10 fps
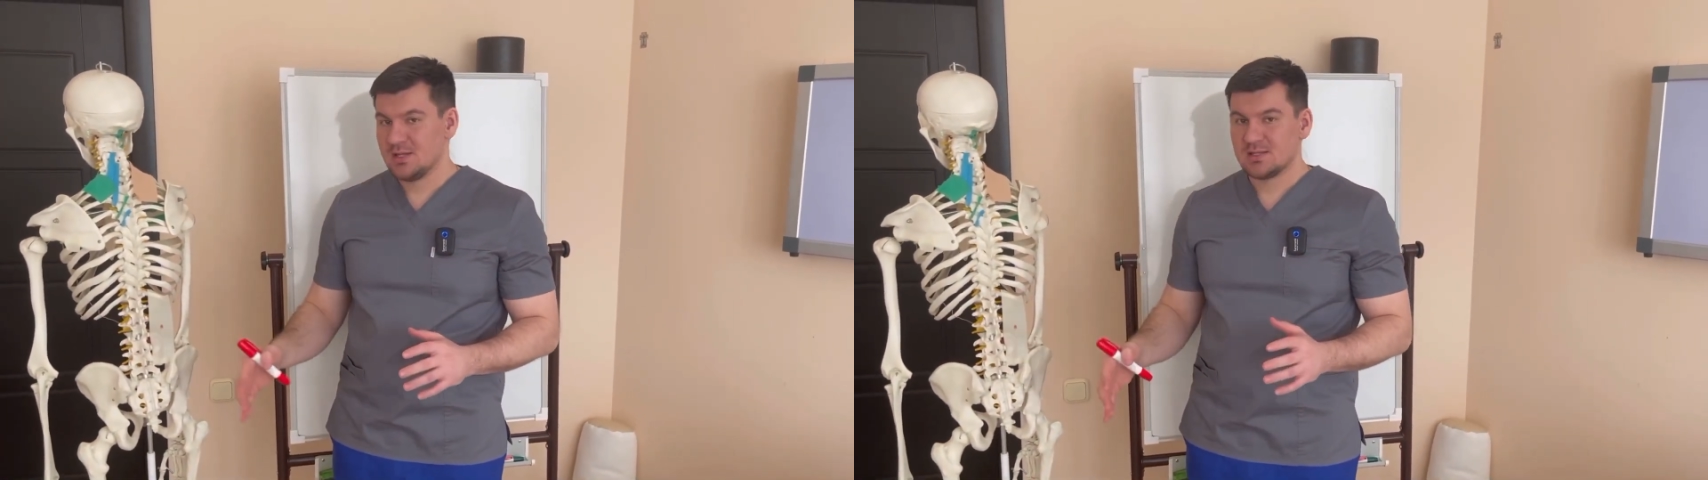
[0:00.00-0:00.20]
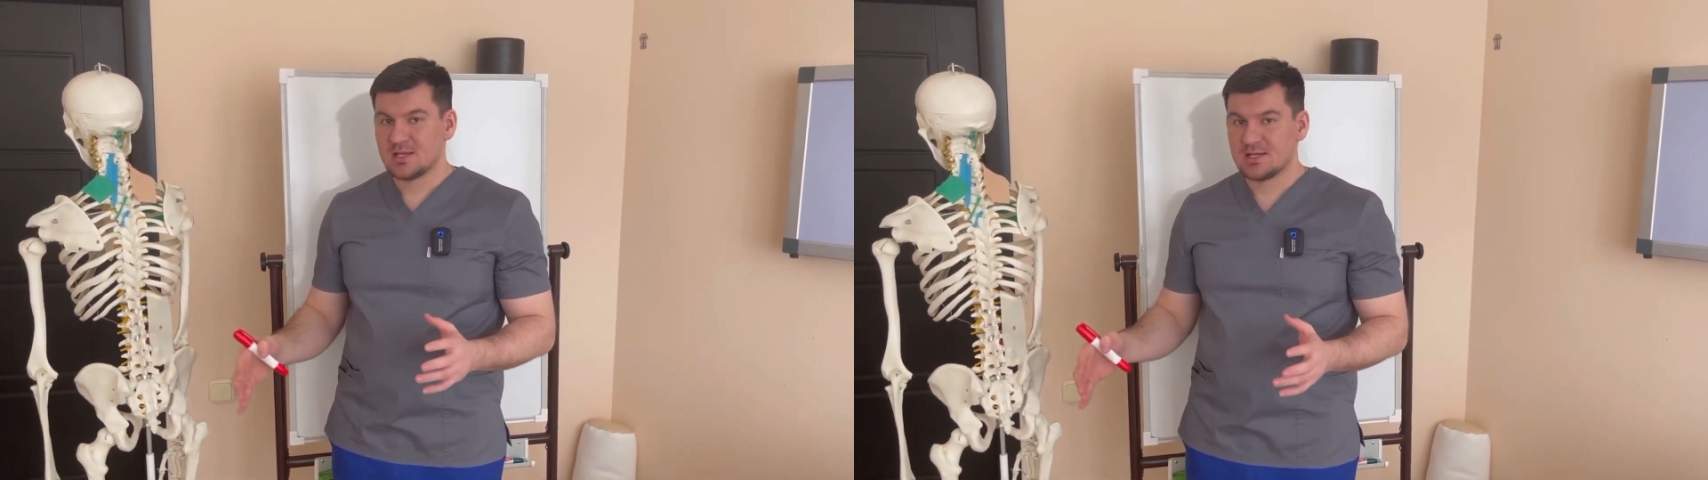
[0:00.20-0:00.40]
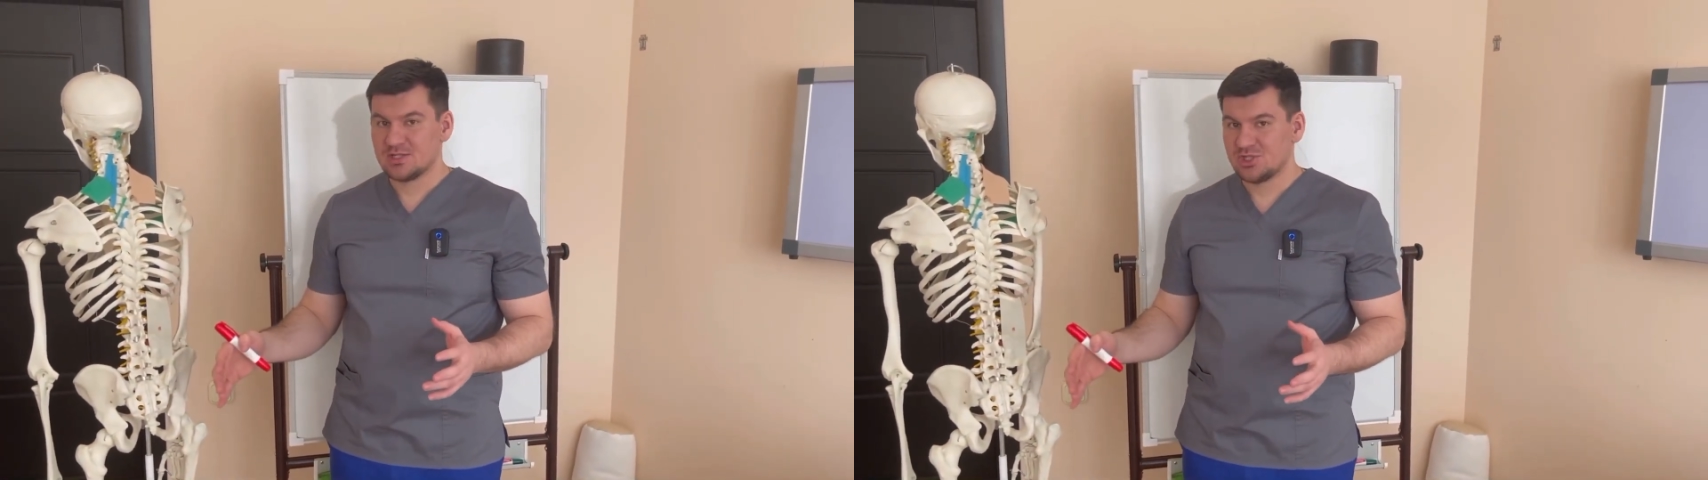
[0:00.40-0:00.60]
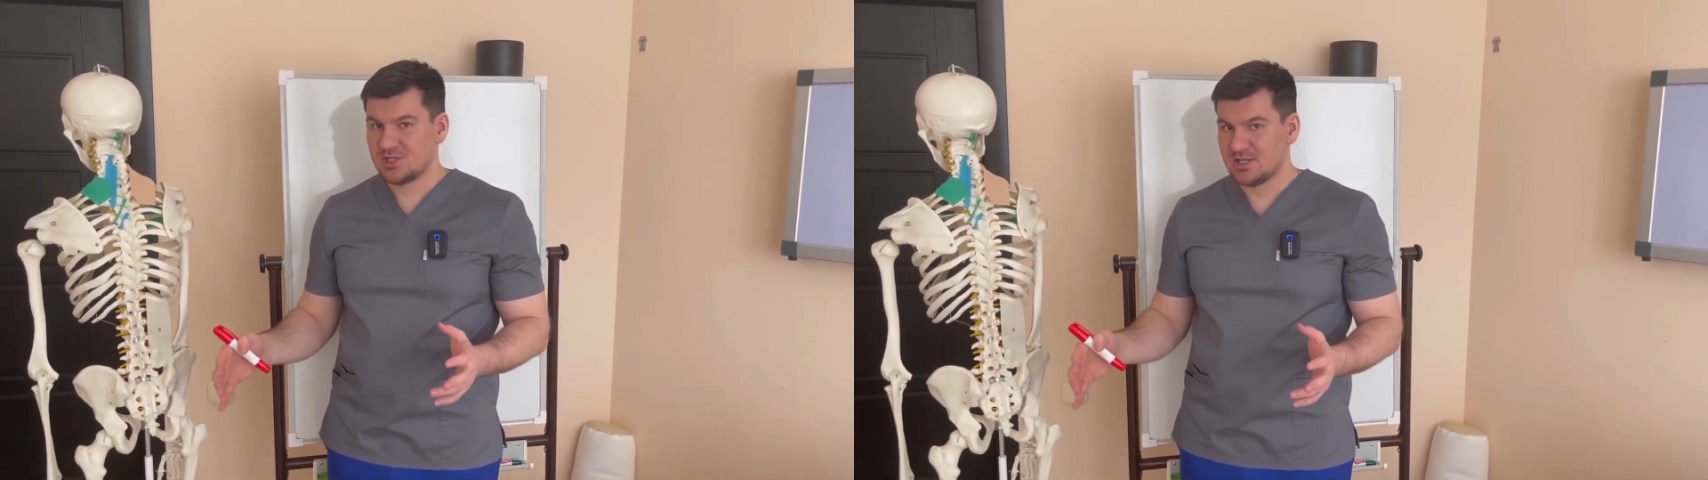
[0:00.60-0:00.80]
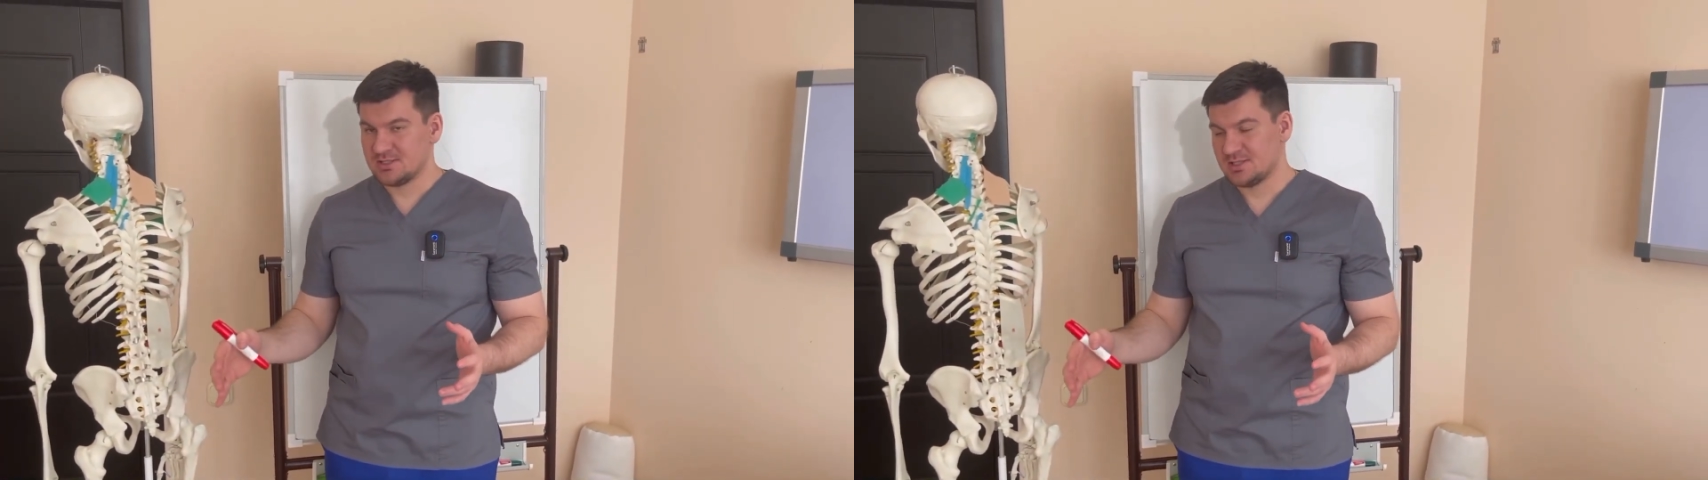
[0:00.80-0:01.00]
That's what
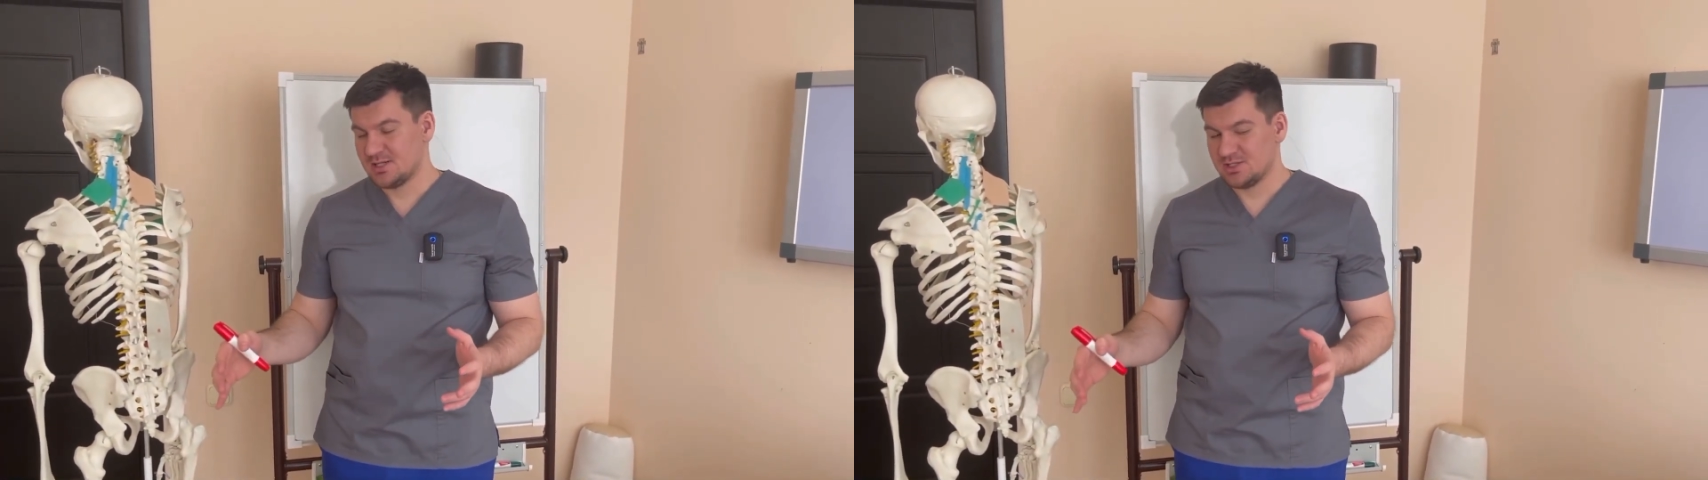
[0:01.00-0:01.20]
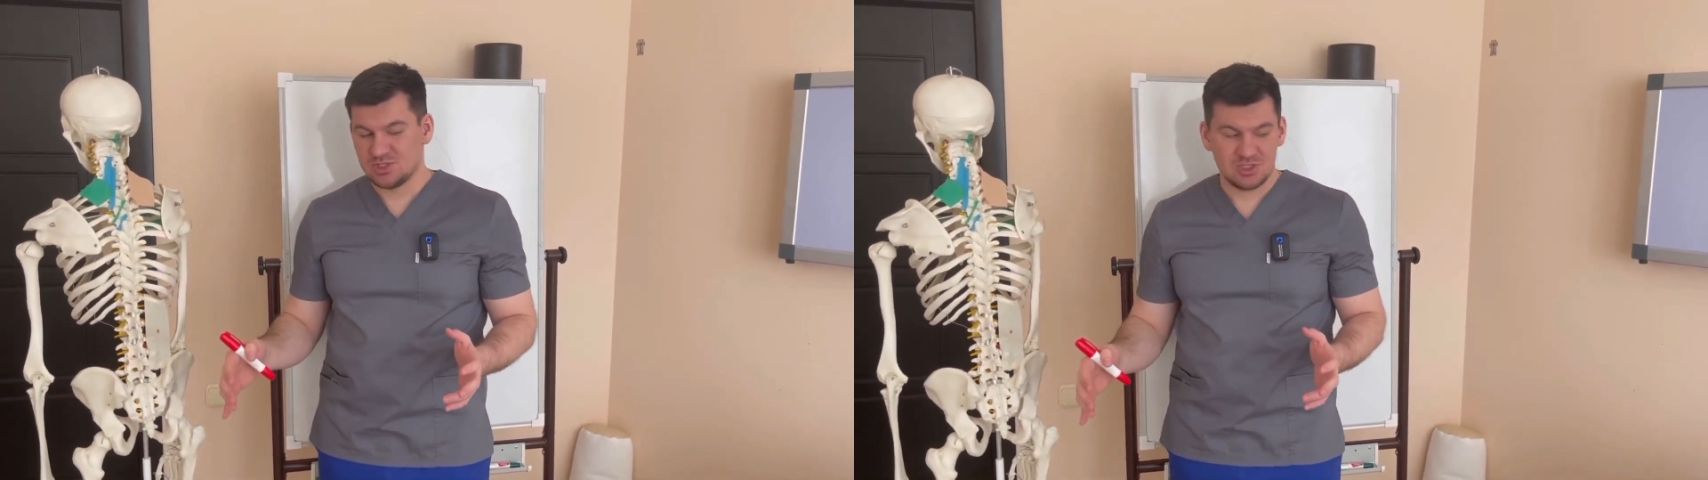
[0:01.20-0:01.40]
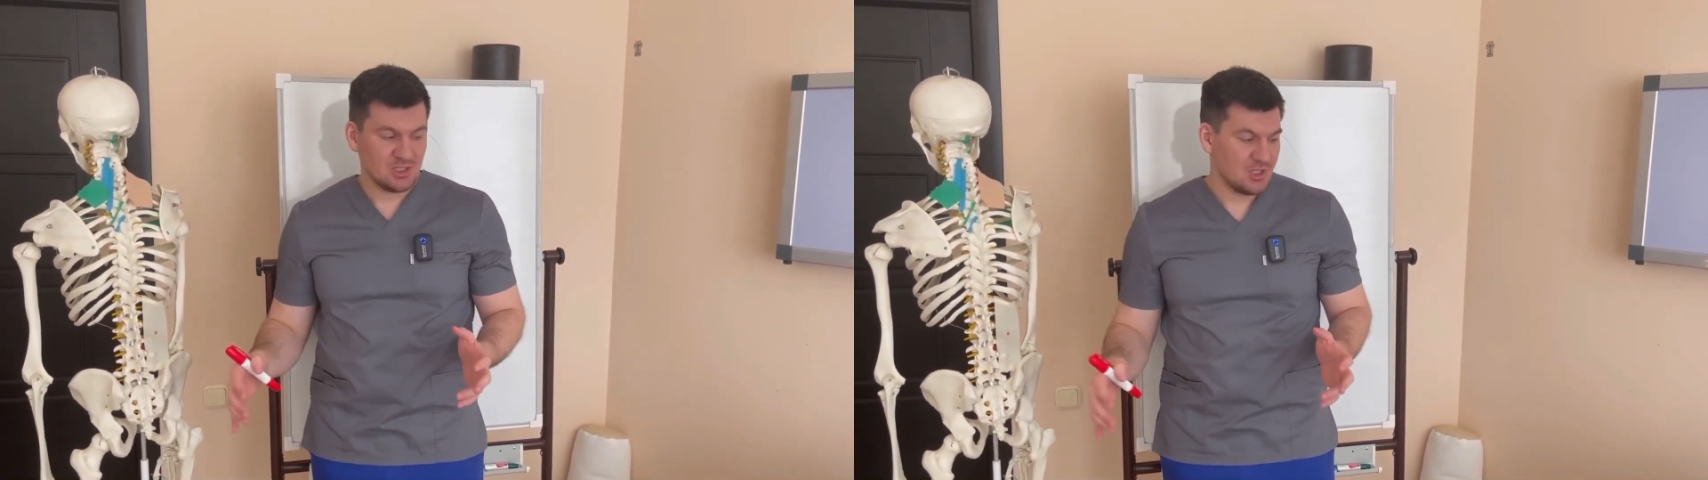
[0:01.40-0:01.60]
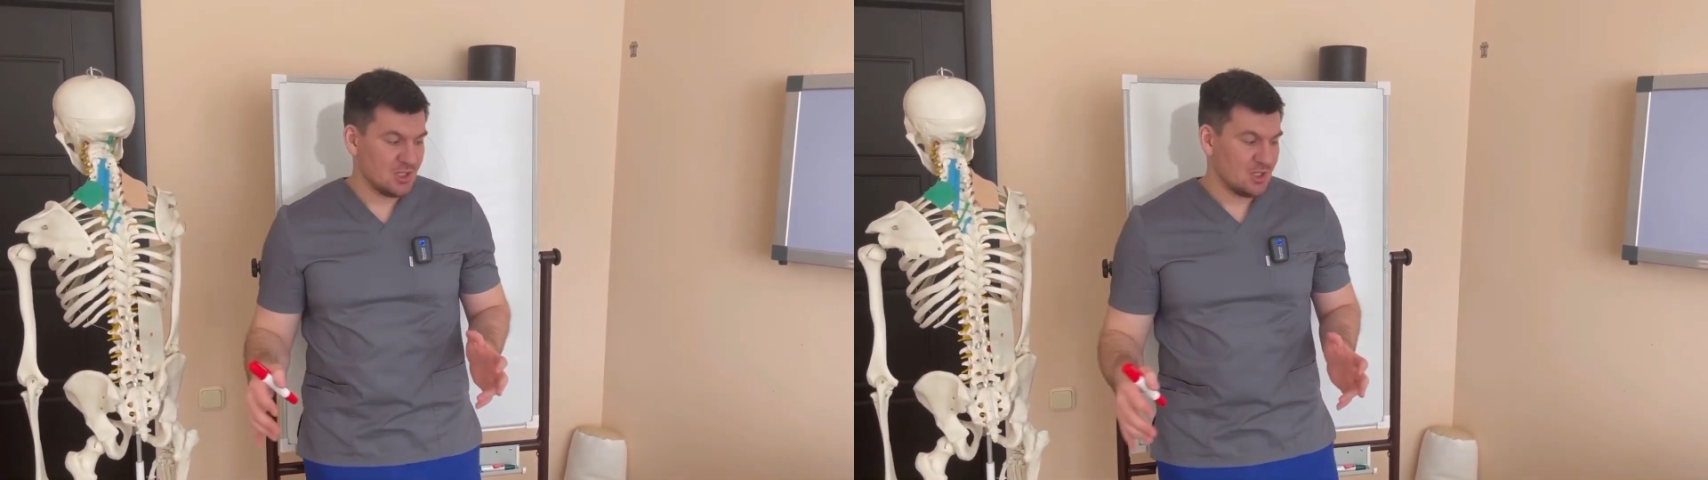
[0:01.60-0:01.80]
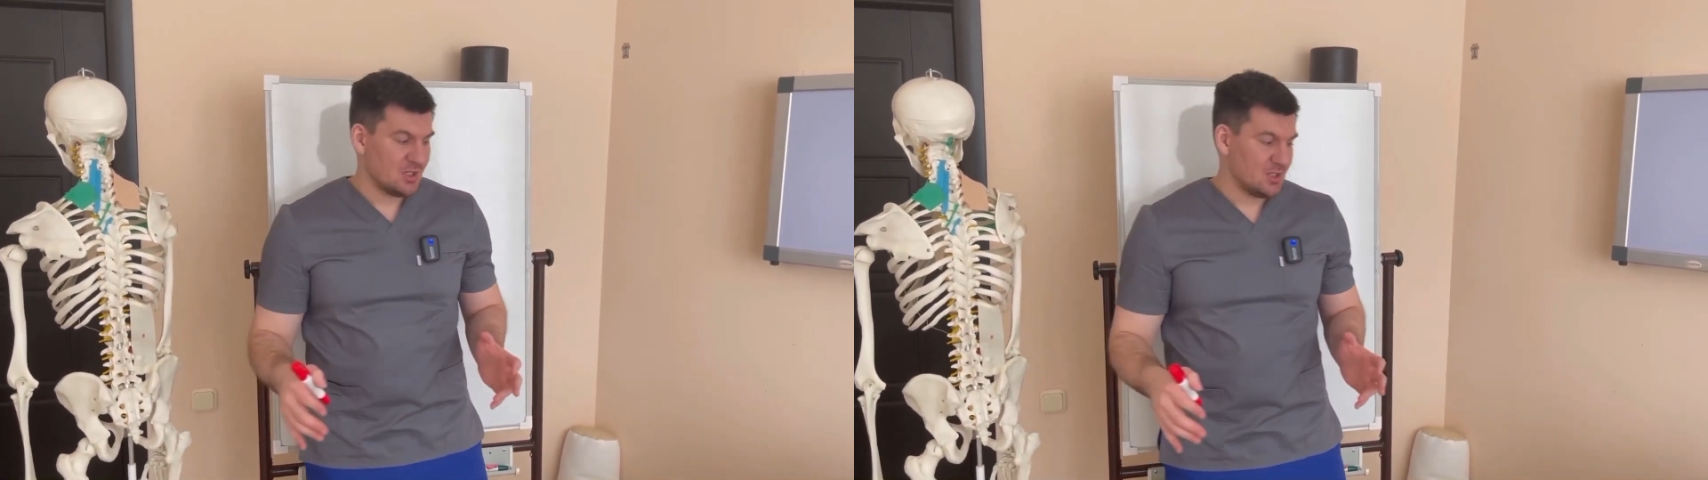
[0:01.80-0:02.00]
was believed
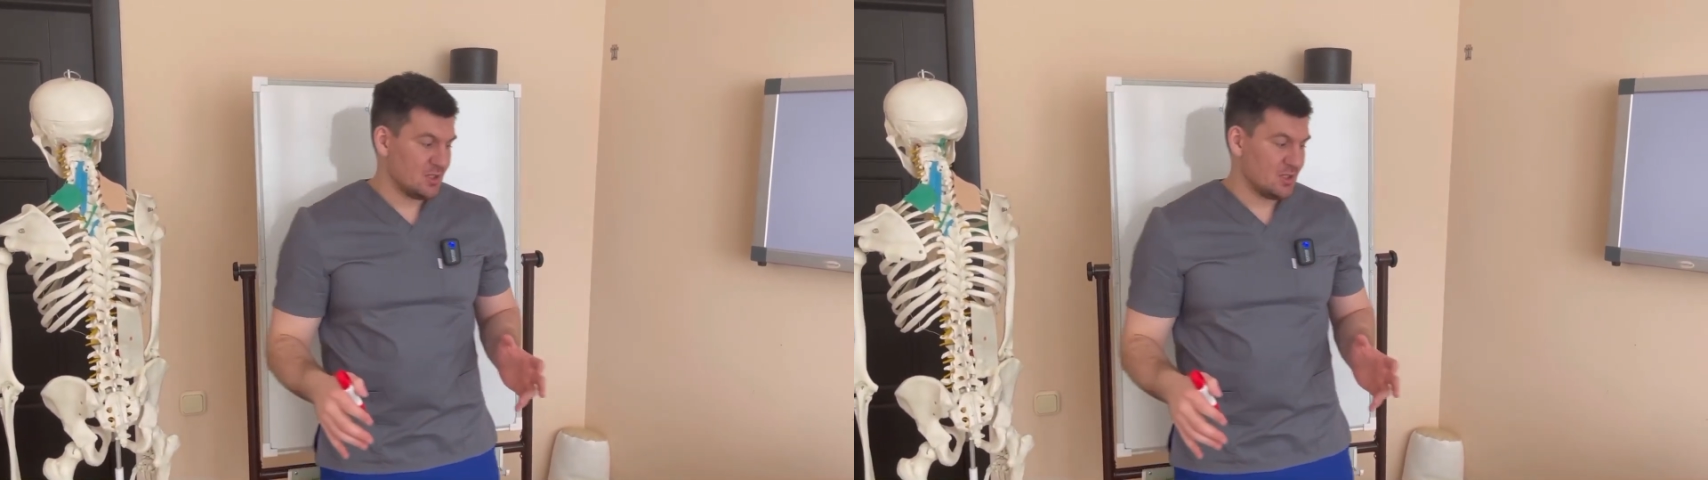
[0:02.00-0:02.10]
before,